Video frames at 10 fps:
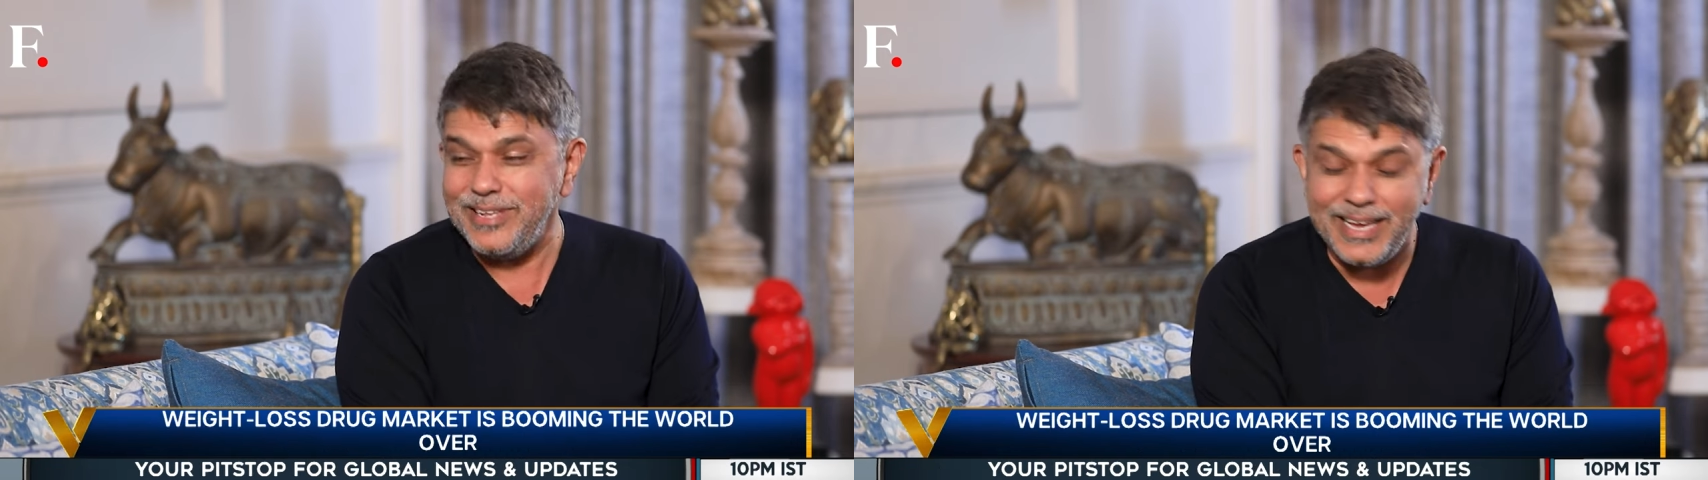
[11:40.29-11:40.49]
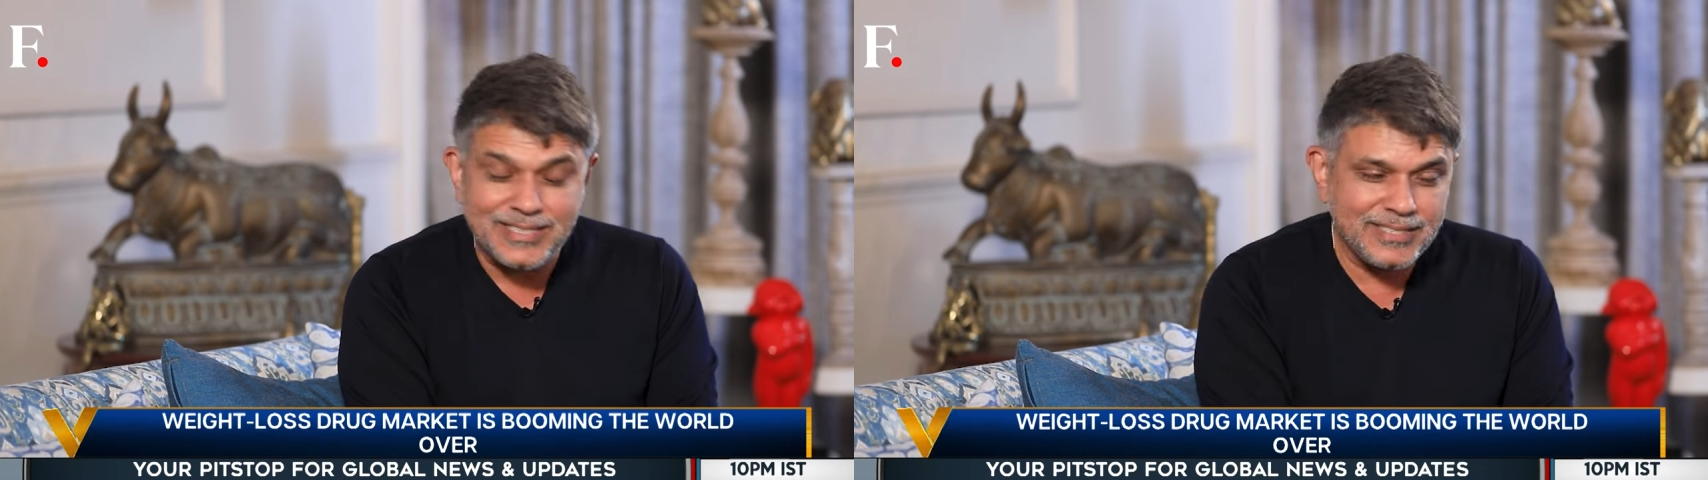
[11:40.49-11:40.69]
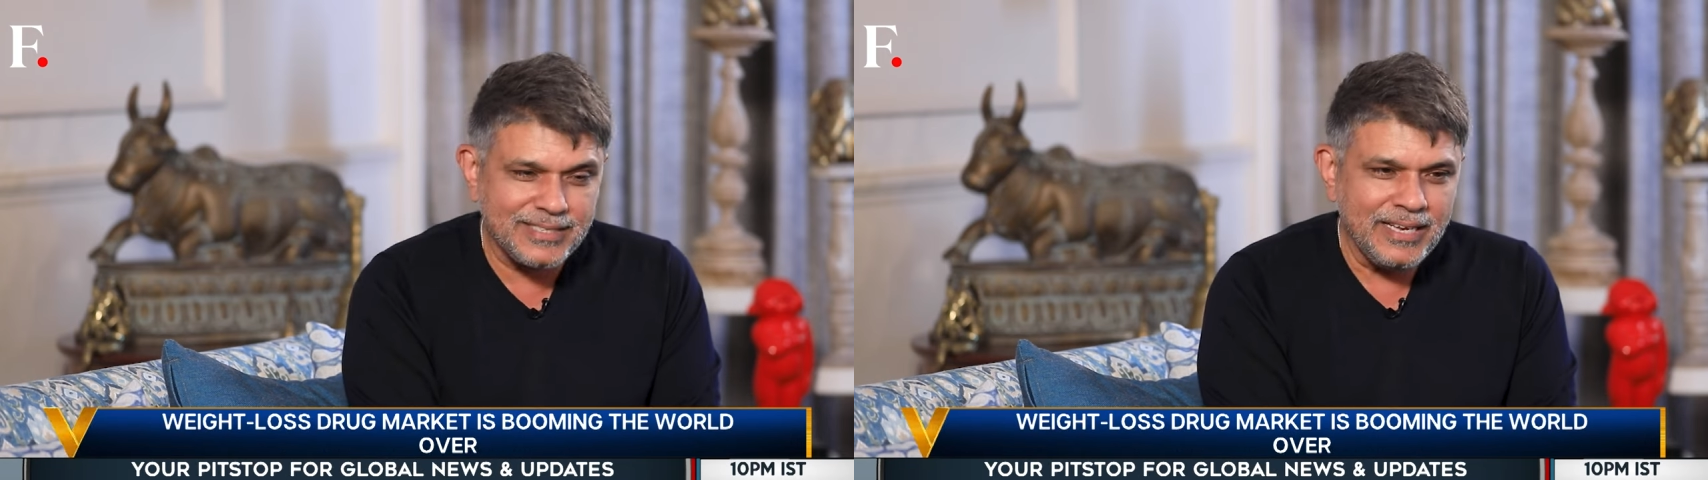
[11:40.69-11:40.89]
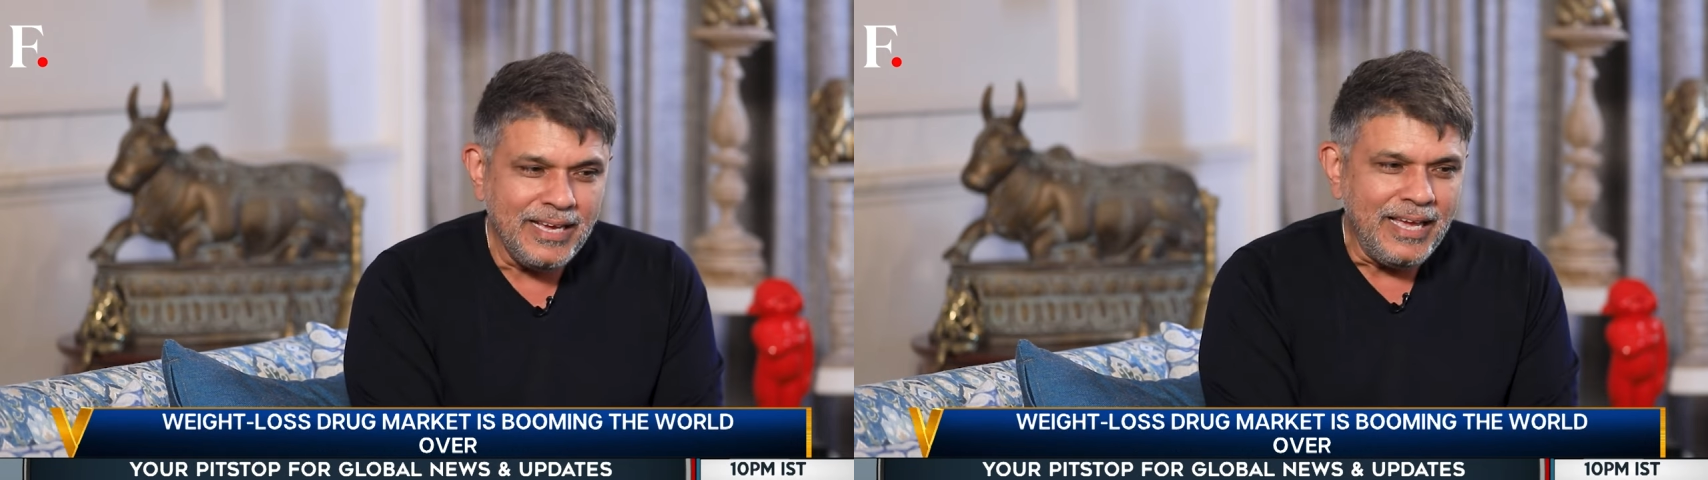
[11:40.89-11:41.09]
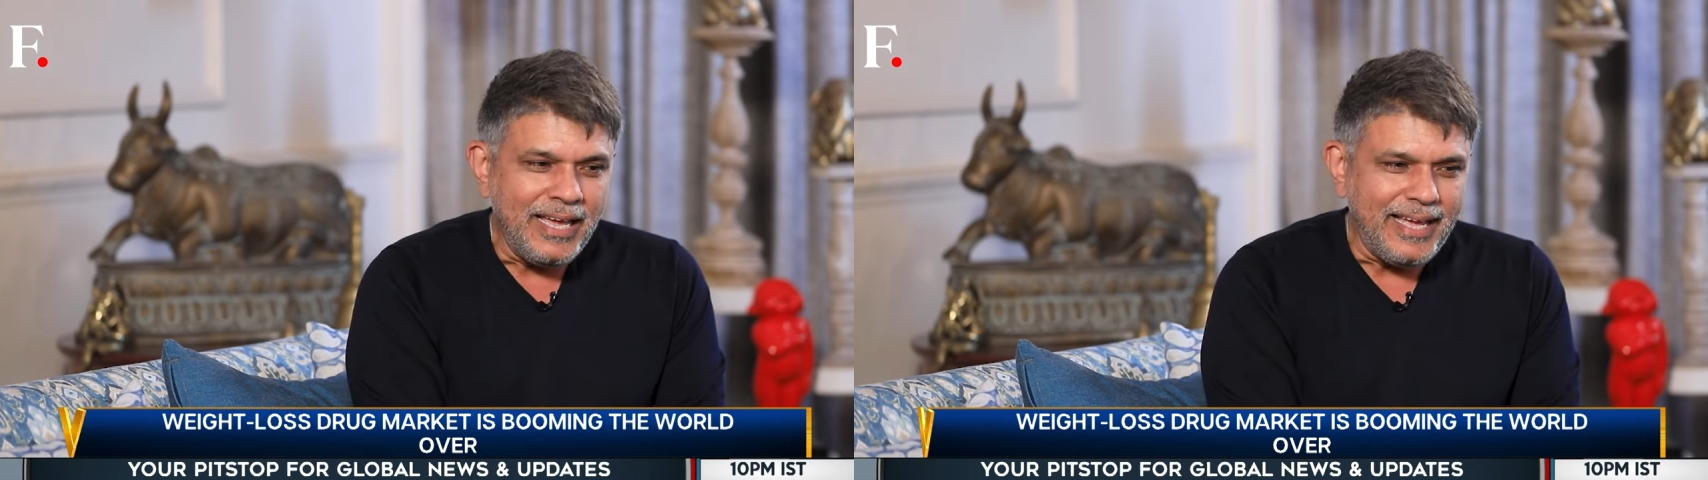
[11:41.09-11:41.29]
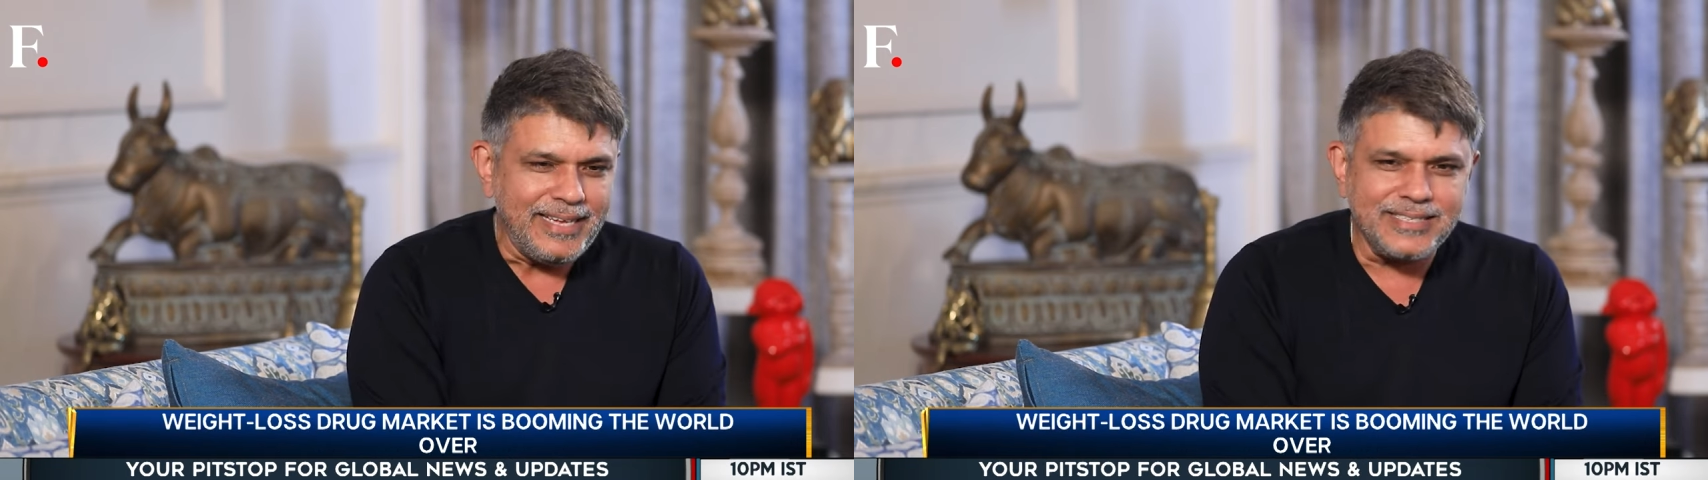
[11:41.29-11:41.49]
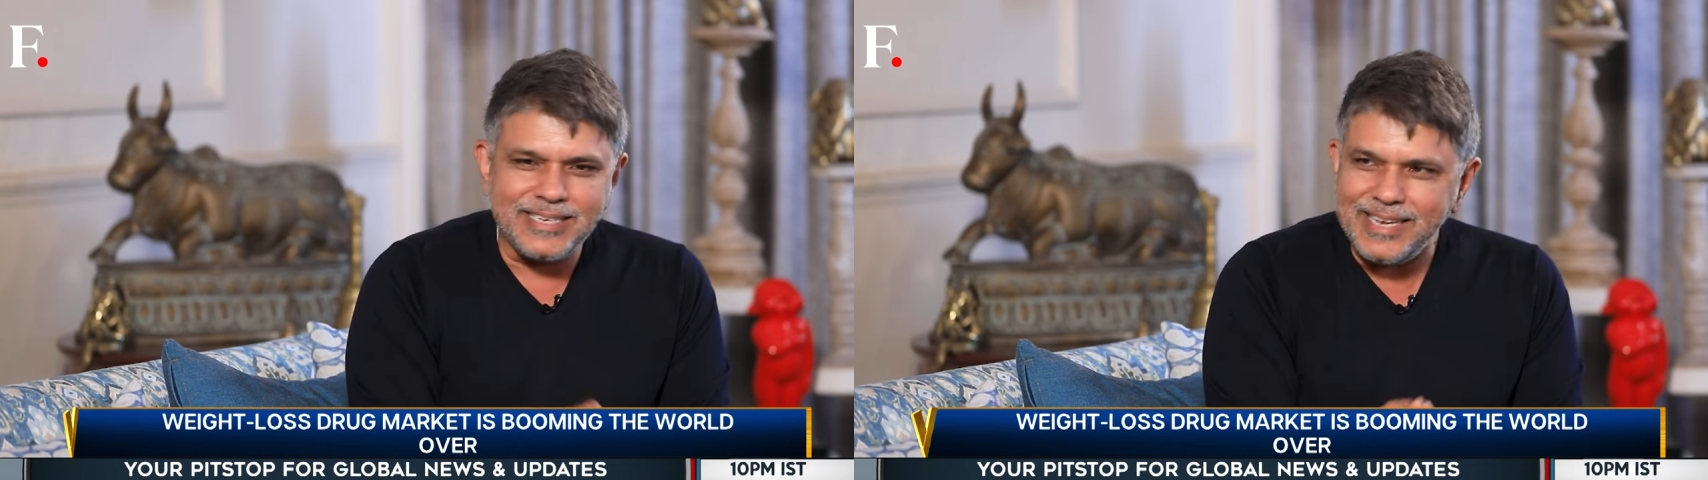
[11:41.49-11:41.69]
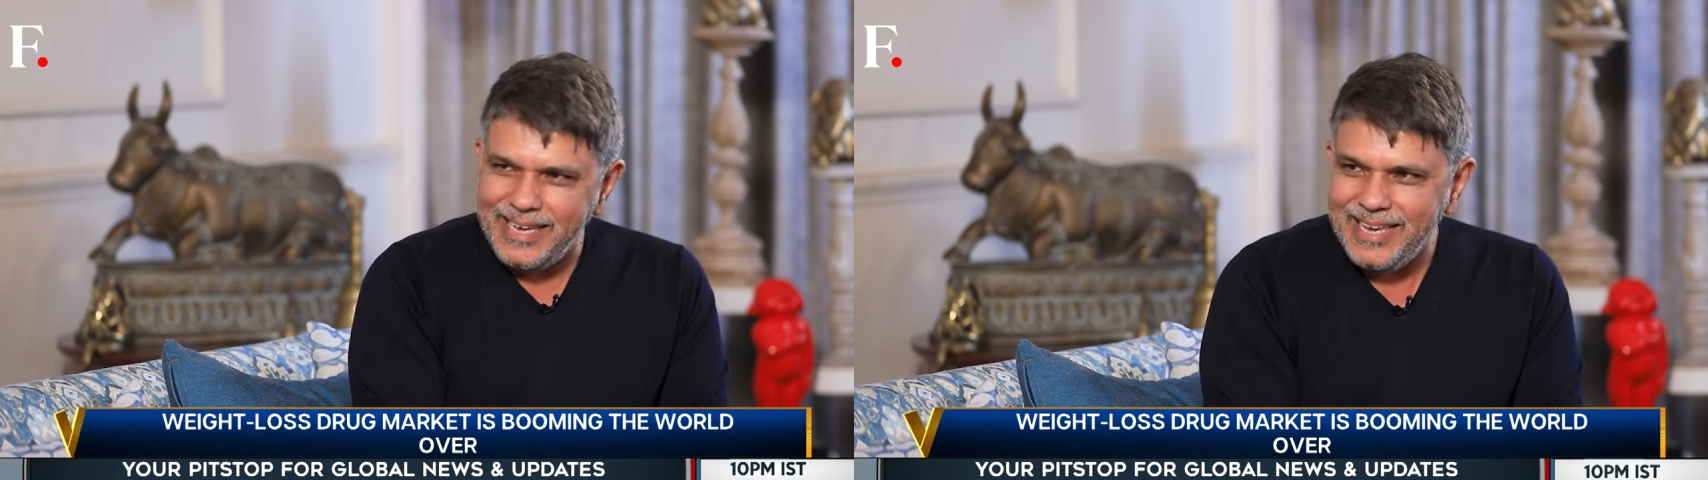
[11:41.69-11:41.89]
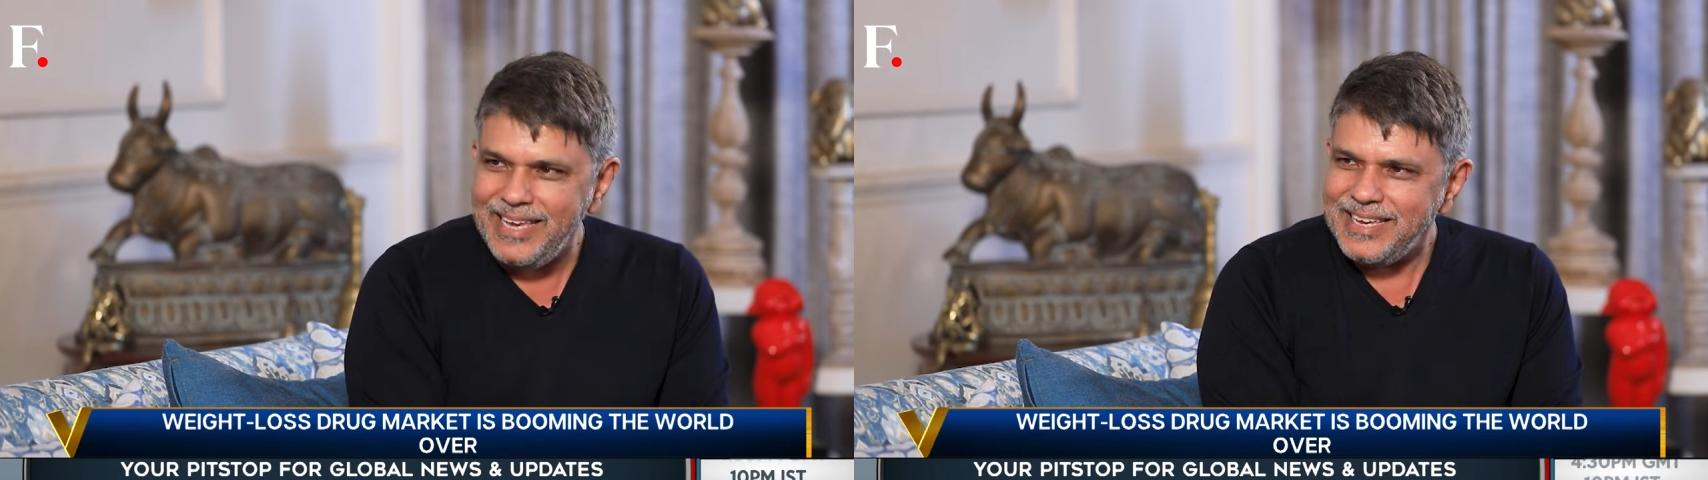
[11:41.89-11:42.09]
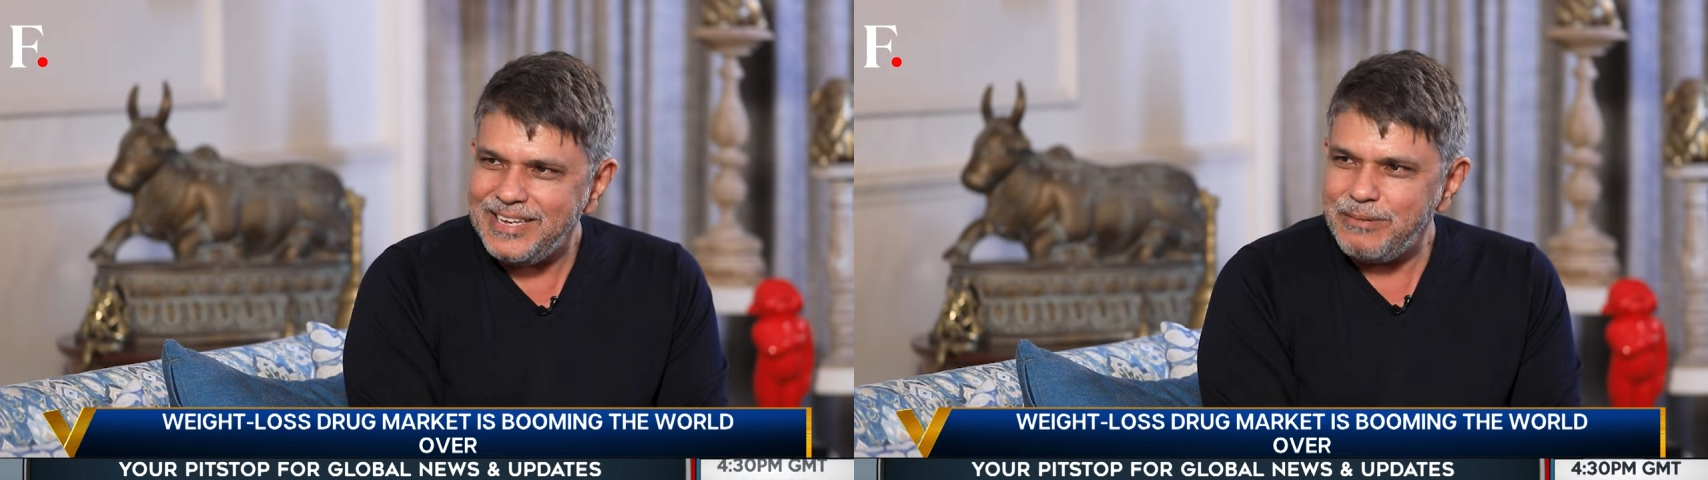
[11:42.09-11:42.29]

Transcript: Yes, it's a key